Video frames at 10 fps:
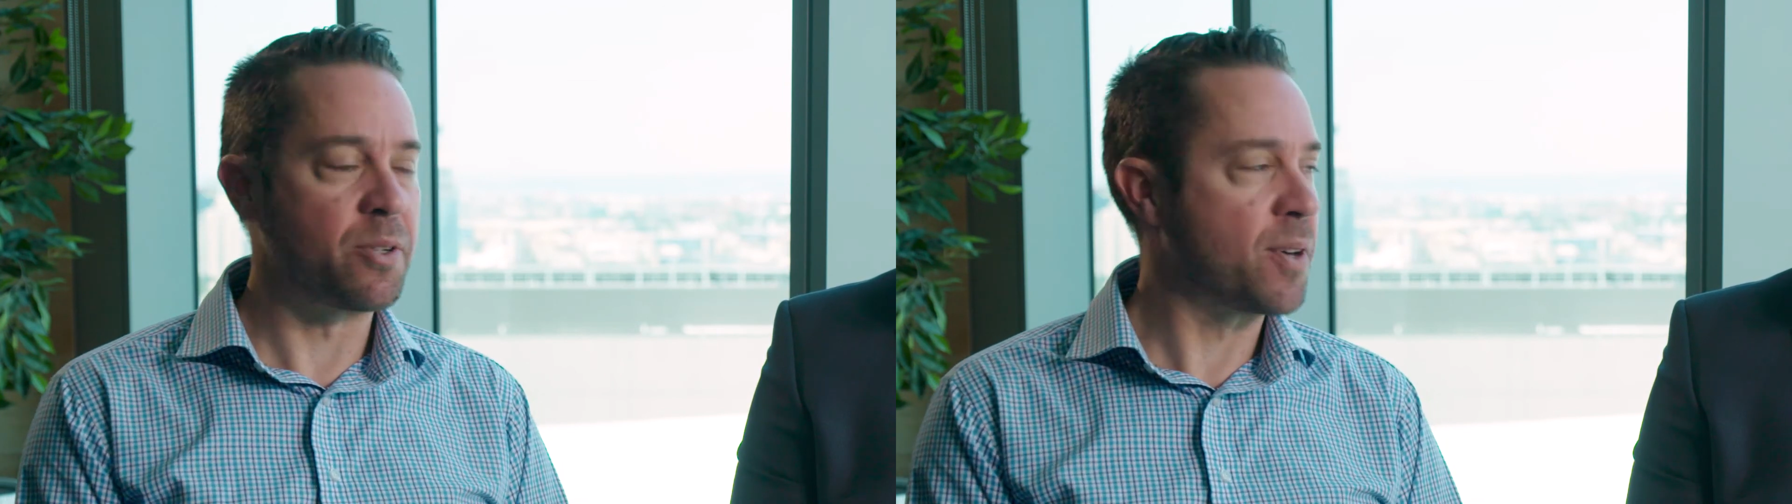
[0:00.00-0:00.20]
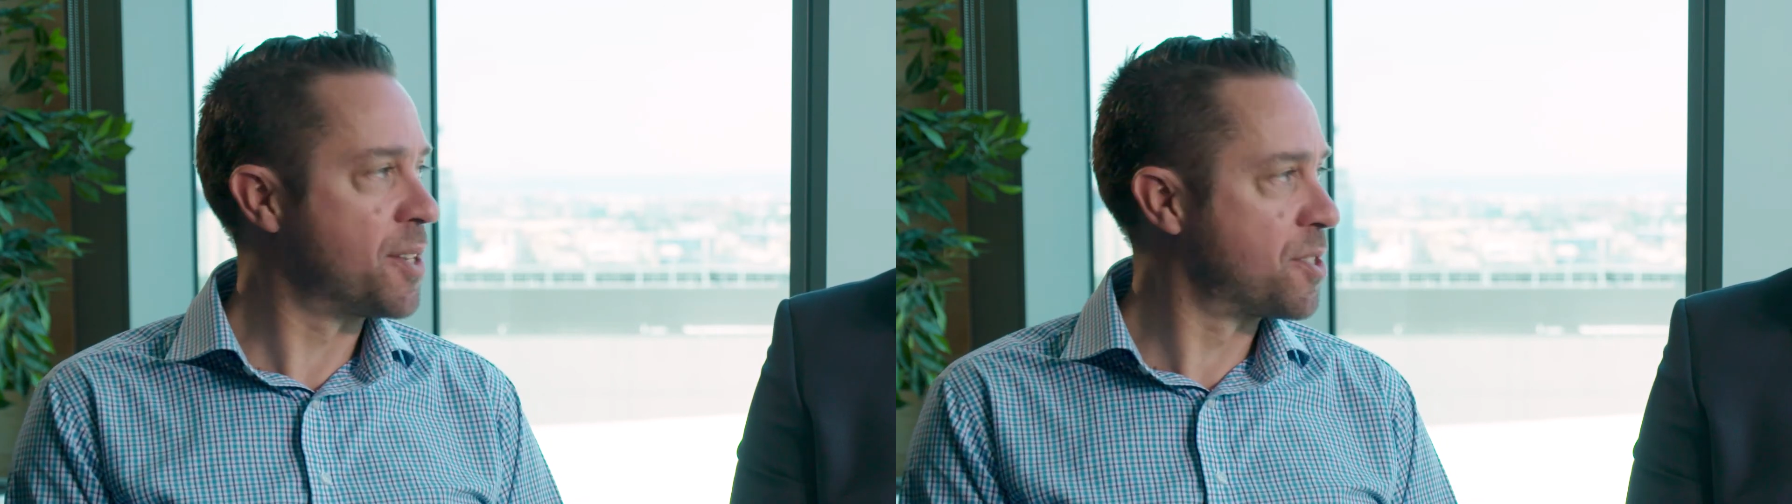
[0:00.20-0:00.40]

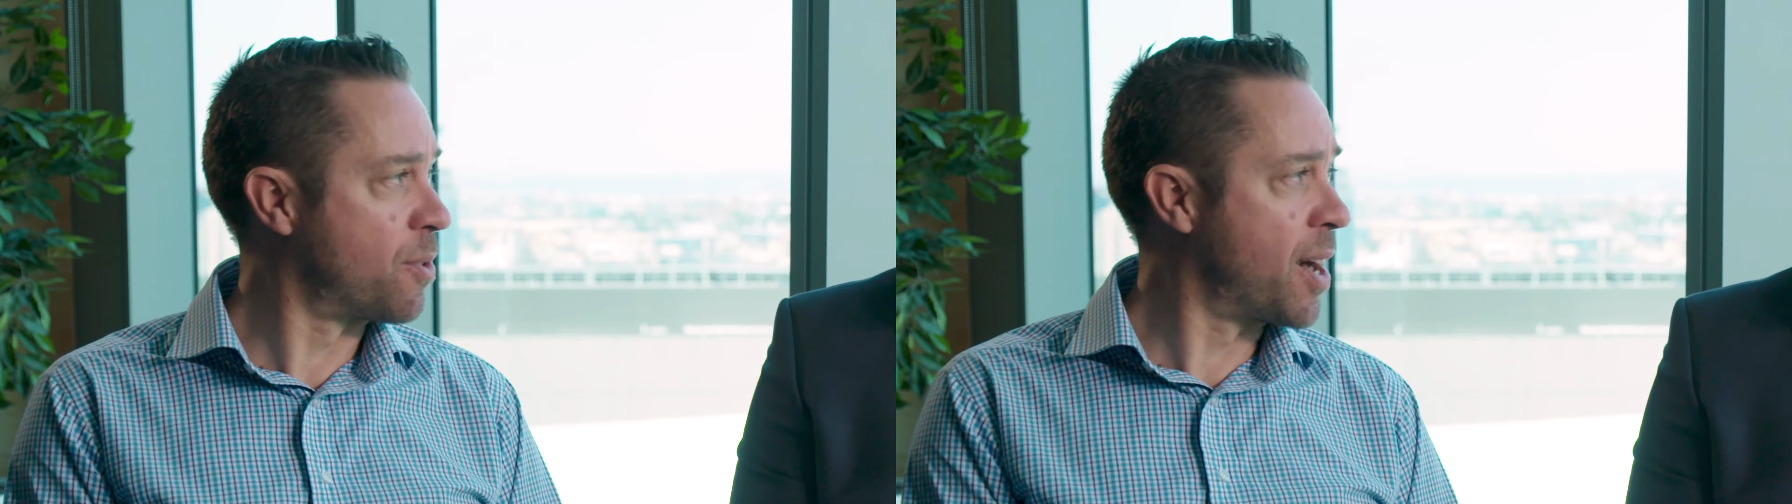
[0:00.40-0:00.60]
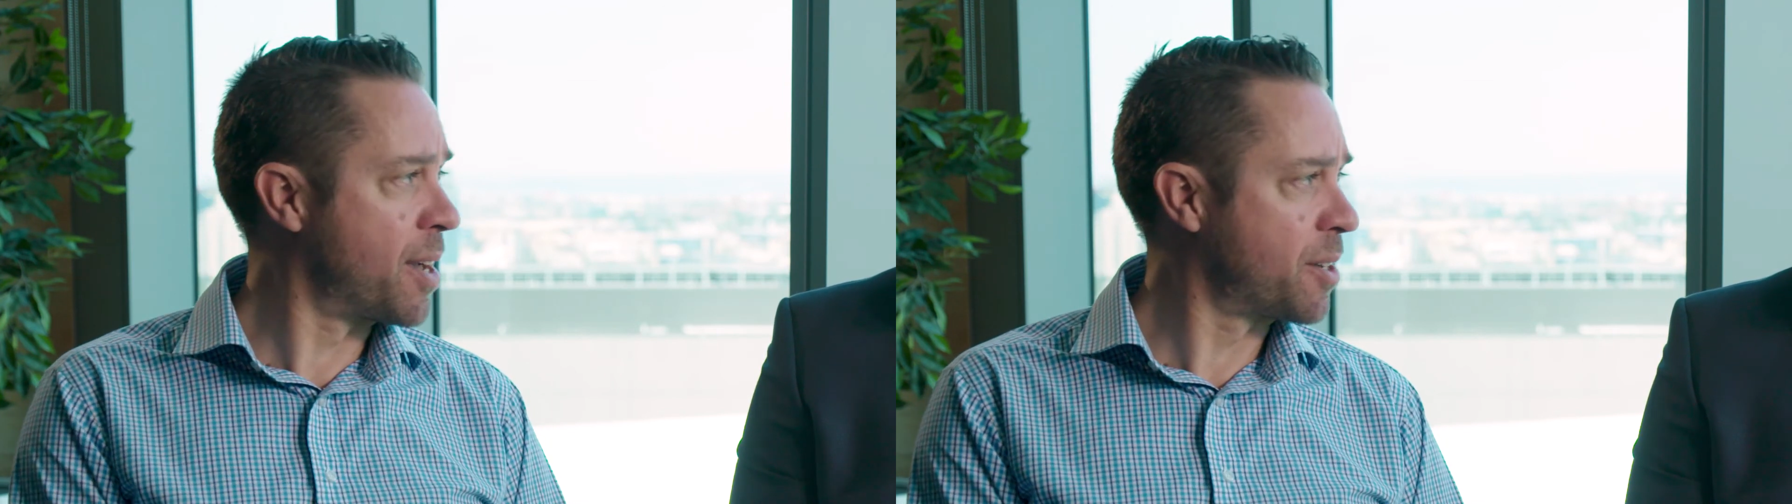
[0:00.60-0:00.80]
It creates
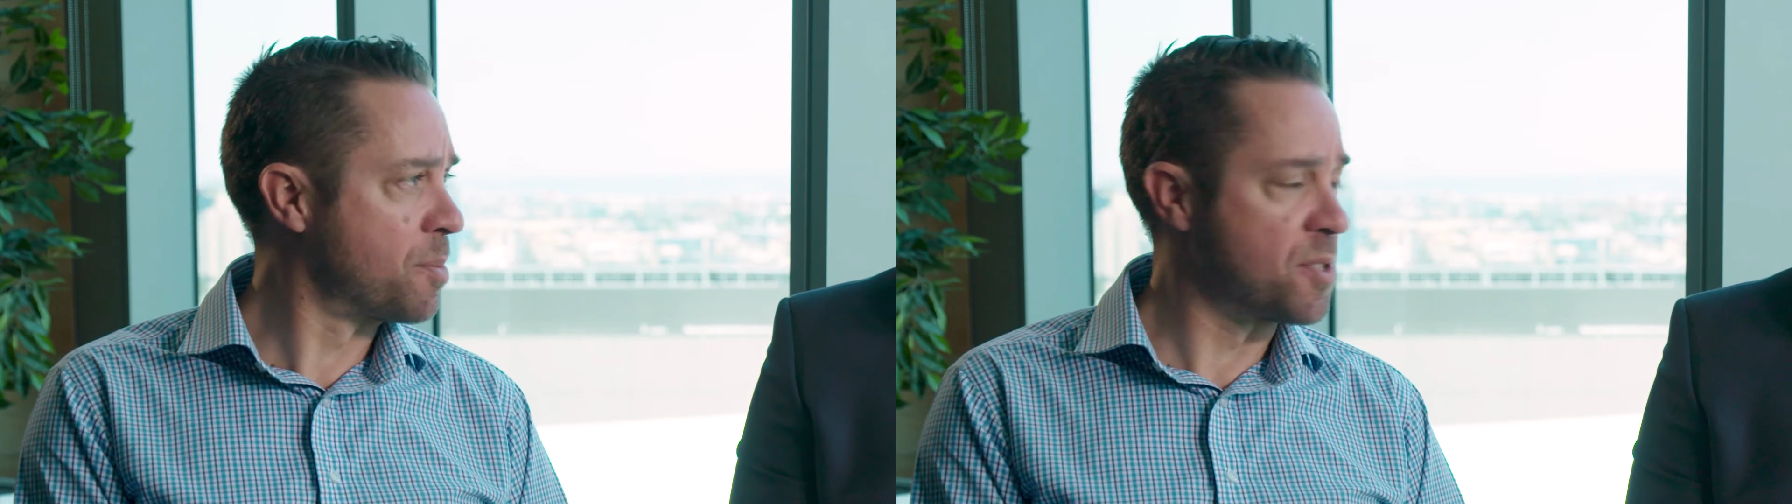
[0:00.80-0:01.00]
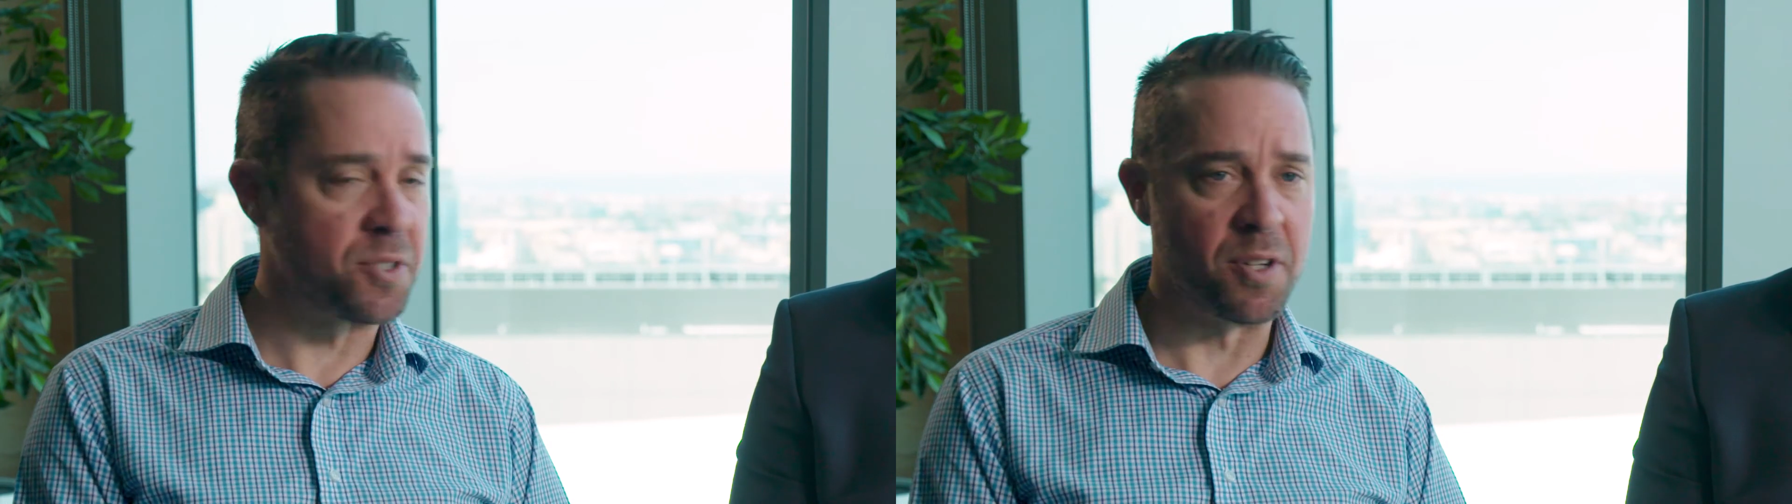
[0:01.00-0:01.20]
the right
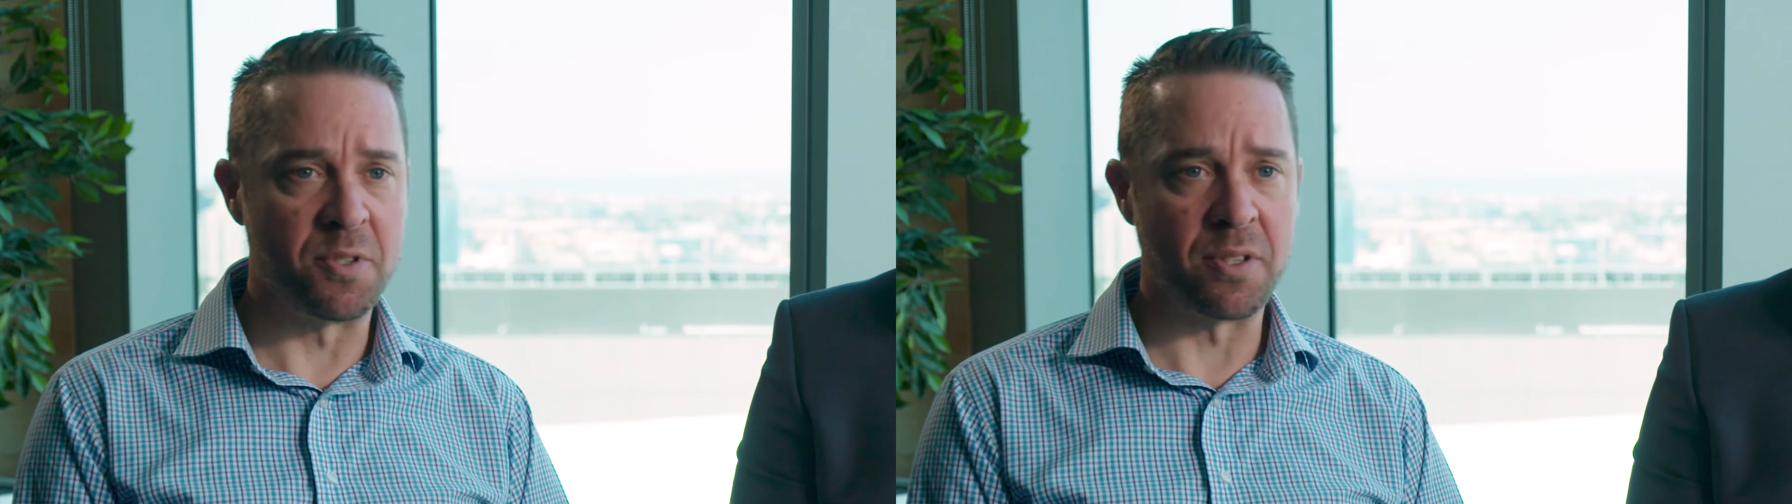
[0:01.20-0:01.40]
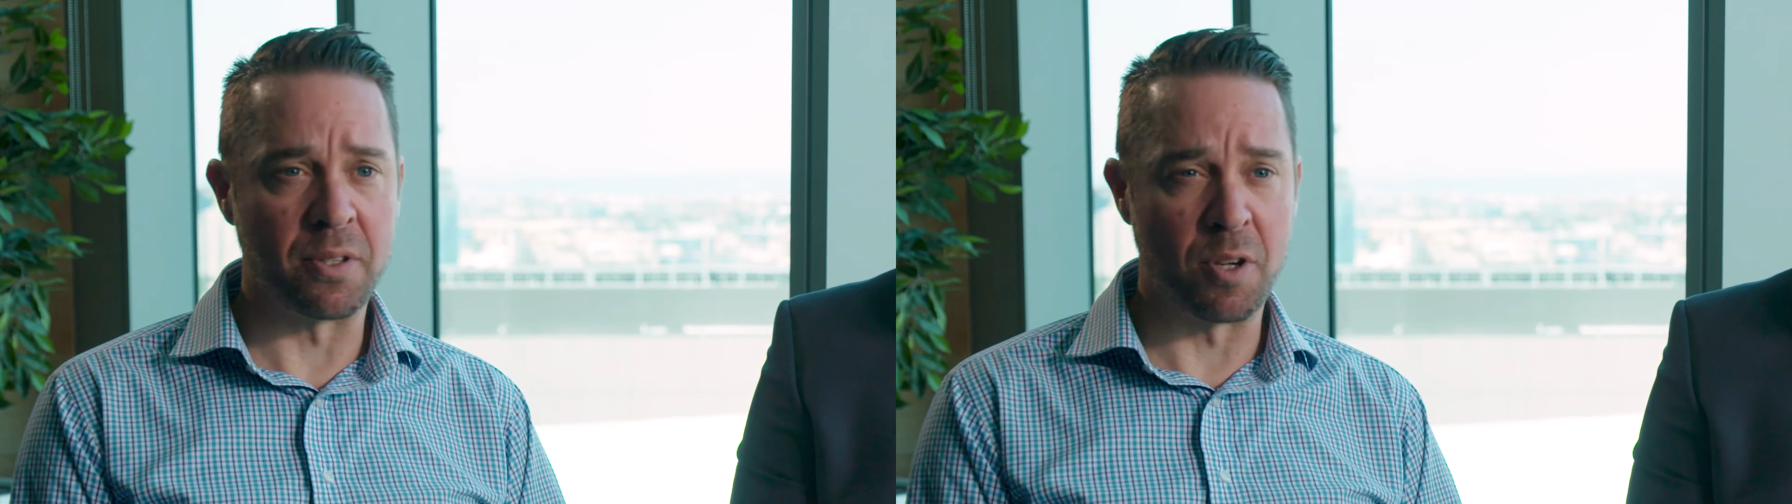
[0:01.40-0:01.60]
outcomes in
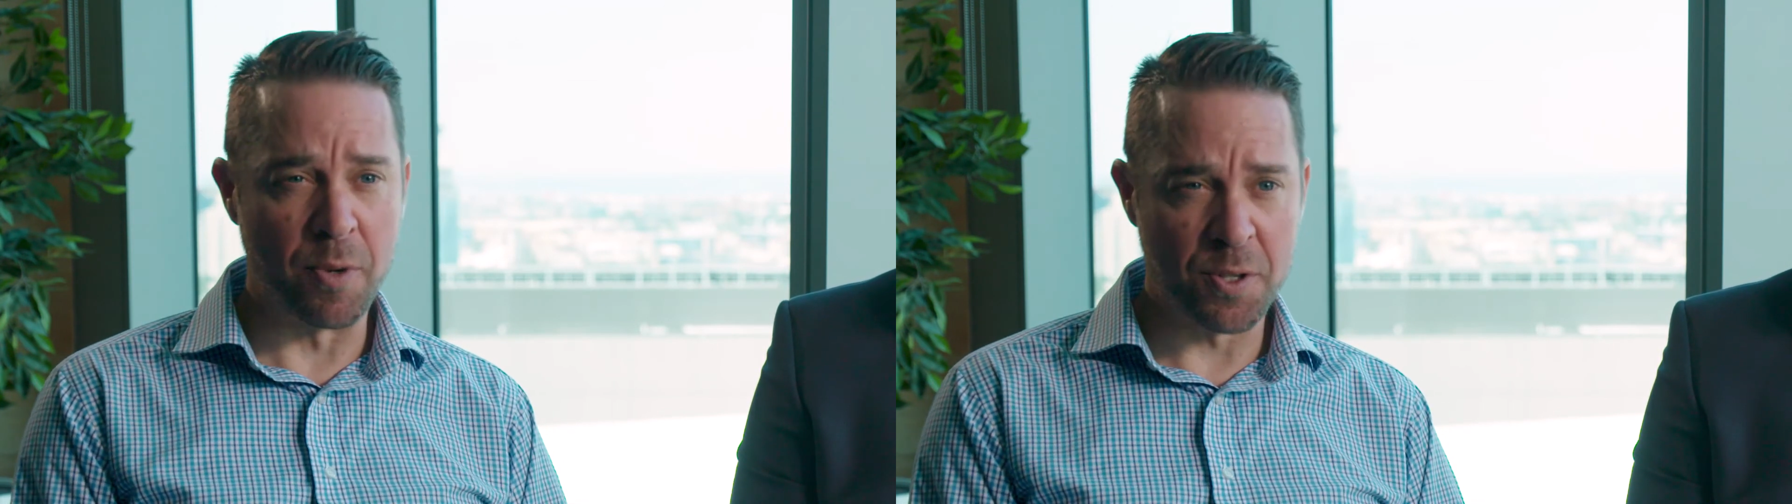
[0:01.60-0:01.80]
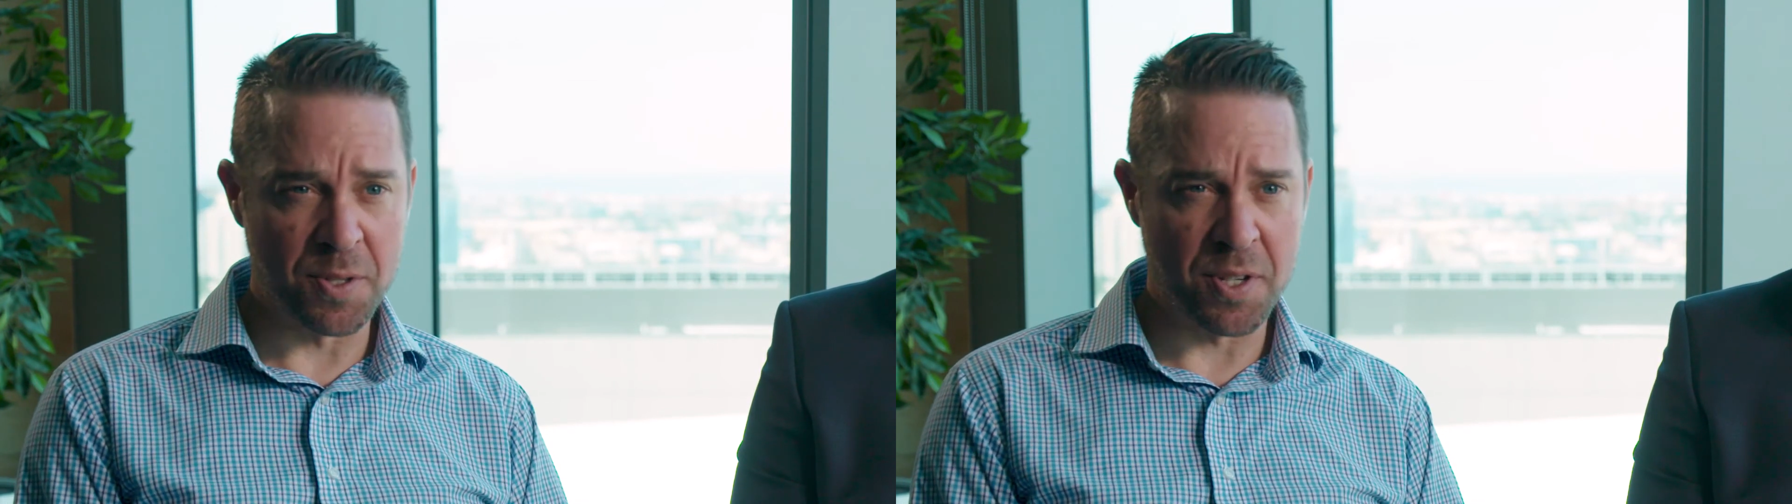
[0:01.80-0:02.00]
terms of the
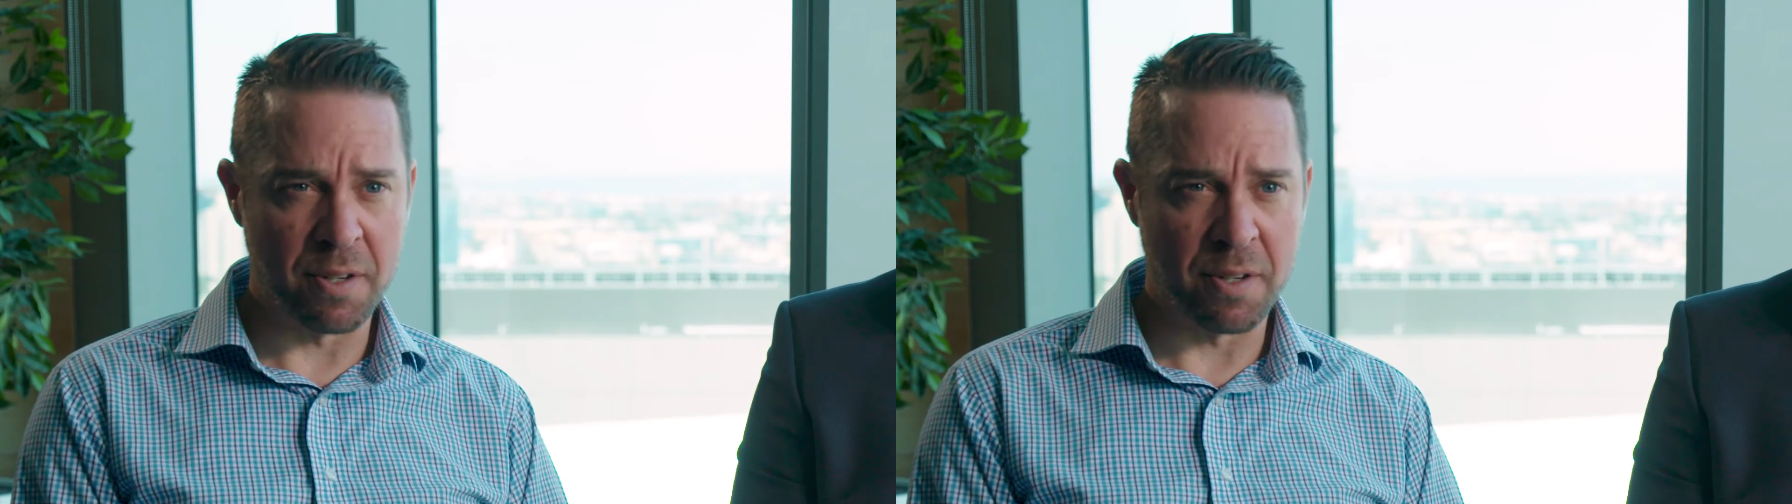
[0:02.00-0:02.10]
commercial side